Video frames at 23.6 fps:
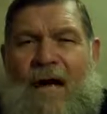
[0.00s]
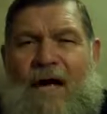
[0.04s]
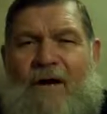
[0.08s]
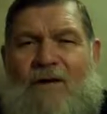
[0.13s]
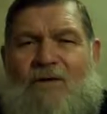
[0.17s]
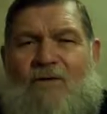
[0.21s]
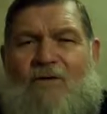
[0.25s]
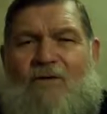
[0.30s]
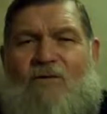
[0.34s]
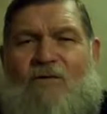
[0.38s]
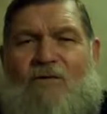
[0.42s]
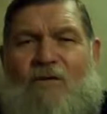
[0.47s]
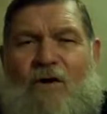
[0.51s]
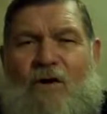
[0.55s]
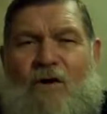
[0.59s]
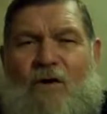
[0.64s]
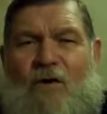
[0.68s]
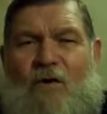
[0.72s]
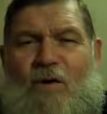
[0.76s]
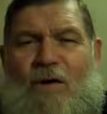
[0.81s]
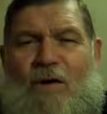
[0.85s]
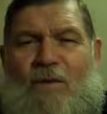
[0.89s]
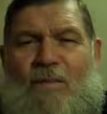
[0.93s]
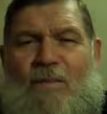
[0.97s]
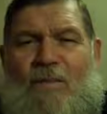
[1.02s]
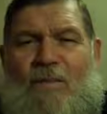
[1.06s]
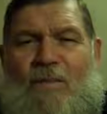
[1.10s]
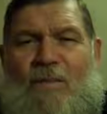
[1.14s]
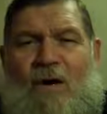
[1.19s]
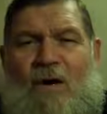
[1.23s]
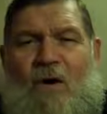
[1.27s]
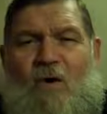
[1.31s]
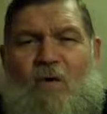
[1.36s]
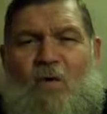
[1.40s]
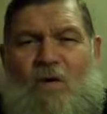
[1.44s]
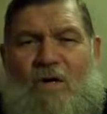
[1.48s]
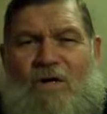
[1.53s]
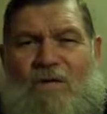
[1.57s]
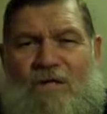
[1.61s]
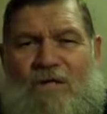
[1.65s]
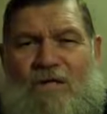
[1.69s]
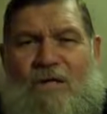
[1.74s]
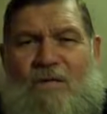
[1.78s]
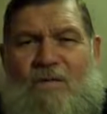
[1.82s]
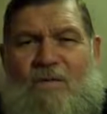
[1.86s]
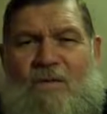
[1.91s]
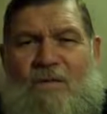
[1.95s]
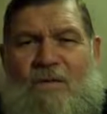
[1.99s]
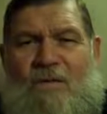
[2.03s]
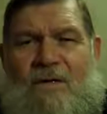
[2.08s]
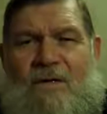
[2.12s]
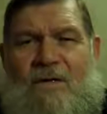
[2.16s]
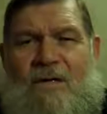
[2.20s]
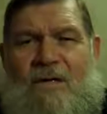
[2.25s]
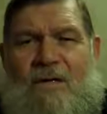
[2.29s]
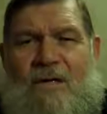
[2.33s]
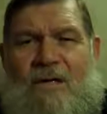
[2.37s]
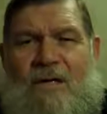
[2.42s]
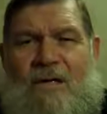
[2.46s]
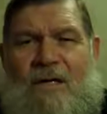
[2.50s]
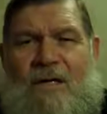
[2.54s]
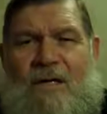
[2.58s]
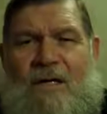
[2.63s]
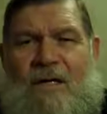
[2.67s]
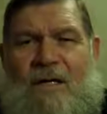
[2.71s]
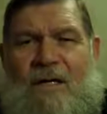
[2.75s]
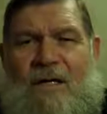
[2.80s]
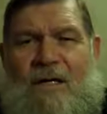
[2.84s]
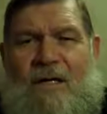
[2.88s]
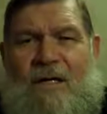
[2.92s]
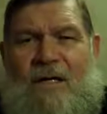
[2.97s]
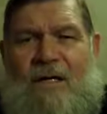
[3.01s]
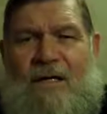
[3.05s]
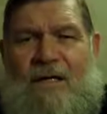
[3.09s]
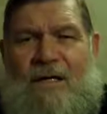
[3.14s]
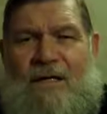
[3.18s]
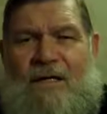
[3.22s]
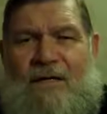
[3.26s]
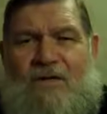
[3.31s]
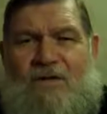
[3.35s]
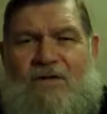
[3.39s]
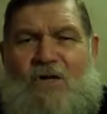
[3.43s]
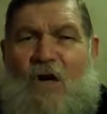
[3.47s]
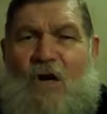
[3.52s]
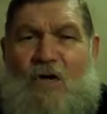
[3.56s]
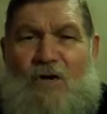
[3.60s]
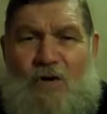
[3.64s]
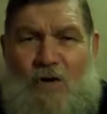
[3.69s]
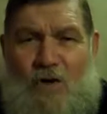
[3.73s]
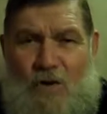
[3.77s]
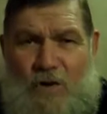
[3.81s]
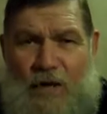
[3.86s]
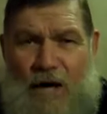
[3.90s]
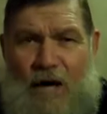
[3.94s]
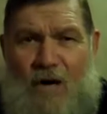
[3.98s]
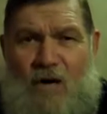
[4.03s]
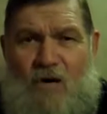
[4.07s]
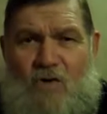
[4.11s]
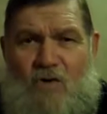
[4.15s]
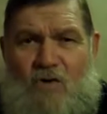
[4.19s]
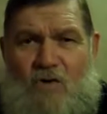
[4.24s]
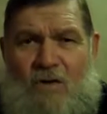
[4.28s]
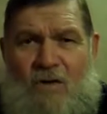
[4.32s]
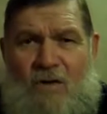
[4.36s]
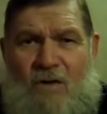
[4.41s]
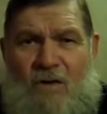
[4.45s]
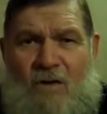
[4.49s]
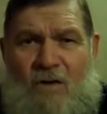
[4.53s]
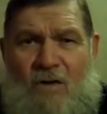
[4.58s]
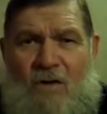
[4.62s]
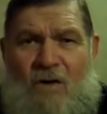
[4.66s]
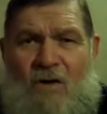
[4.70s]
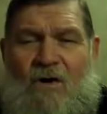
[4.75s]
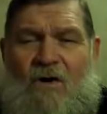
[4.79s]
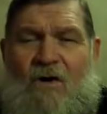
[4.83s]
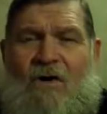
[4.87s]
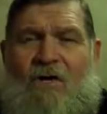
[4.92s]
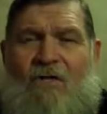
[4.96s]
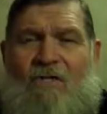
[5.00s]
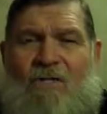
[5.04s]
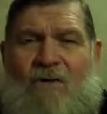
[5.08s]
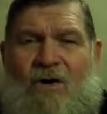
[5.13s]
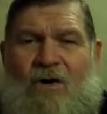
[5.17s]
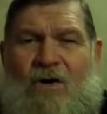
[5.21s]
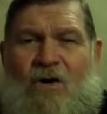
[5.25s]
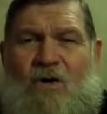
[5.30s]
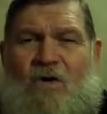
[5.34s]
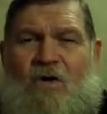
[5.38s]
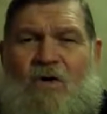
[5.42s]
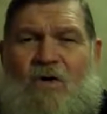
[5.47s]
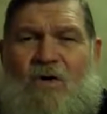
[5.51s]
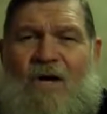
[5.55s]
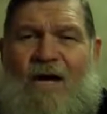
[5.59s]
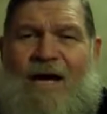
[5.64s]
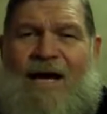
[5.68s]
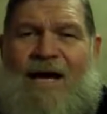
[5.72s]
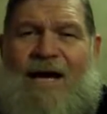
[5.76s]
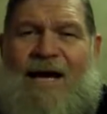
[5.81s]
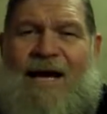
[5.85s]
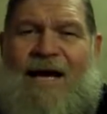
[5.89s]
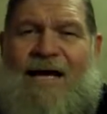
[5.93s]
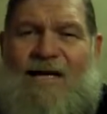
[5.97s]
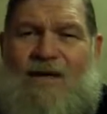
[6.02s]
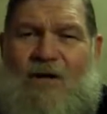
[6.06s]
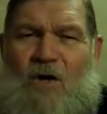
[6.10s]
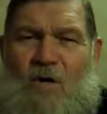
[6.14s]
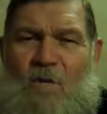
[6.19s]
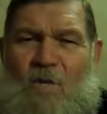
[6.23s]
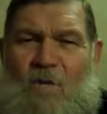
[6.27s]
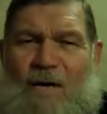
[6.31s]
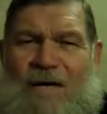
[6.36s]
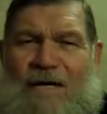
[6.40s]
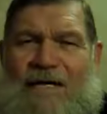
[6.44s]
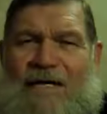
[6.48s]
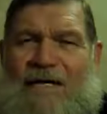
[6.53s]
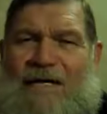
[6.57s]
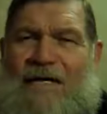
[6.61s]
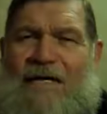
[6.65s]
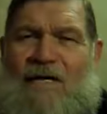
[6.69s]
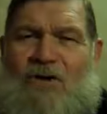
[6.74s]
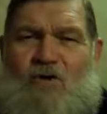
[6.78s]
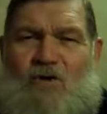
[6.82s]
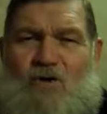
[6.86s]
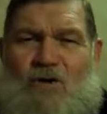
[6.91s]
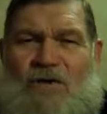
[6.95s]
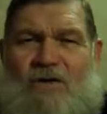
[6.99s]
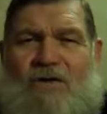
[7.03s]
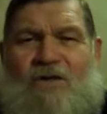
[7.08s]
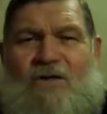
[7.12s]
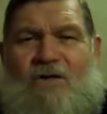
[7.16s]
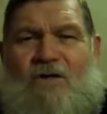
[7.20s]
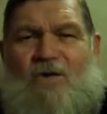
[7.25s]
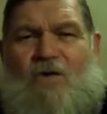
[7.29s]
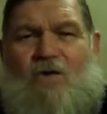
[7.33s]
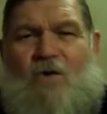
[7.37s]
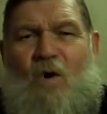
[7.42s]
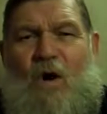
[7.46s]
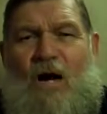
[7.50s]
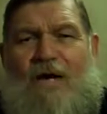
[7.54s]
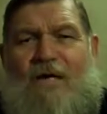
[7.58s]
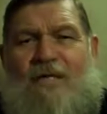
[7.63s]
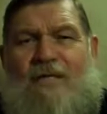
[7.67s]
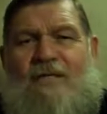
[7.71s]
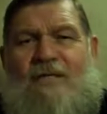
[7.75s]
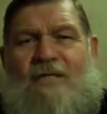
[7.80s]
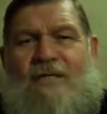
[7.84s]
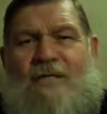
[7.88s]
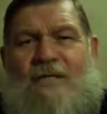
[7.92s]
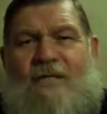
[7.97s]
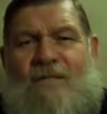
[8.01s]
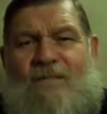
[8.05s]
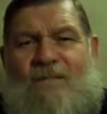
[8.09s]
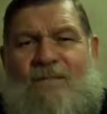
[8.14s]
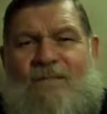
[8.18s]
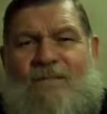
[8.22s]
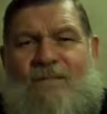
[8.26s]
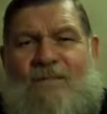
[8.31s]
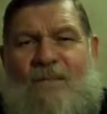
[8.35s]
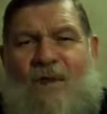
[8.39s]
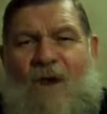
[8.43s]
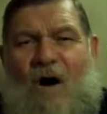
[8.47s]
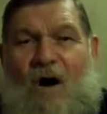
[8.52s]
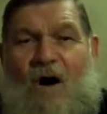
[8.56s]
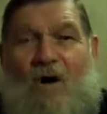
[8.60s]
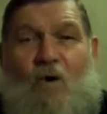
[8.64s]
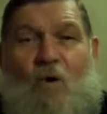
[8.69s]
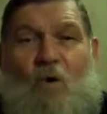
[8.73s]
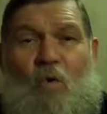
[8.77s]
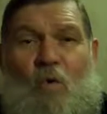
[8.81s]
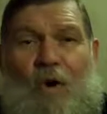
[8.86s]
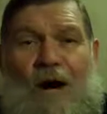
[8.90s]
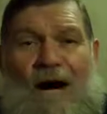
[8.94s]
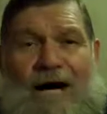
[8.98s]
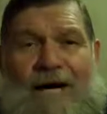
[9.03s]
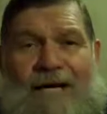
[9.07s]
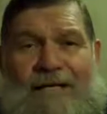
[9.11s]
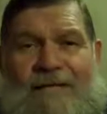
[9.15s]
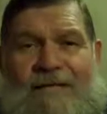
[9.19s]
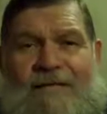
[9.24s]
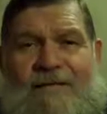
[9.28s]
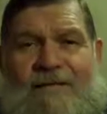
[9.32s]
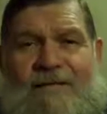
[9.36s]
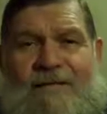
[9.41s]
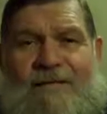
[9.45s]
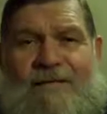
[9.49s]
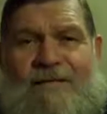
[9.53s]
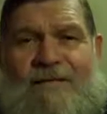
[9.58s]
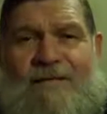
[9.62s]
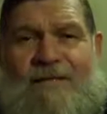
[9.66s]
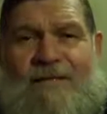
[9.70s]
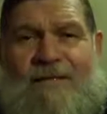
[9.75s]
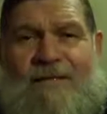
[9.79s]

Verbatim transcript: and who follow Him. Wisdom is to know, follow, and obey Jesus Christ. Are you wise?